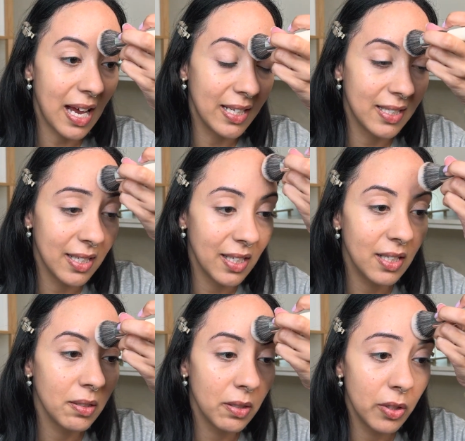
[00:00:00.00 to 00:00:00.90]
I
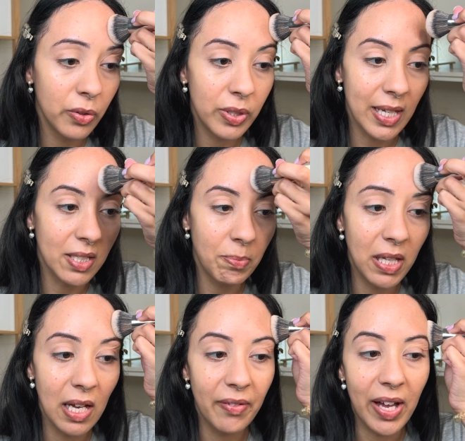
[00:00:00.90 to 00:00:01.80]
did use
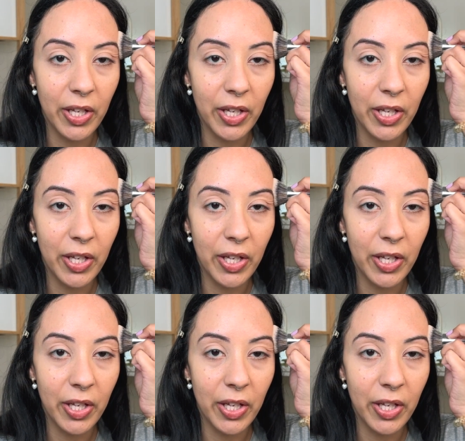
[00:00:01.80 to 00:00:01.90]
SPF.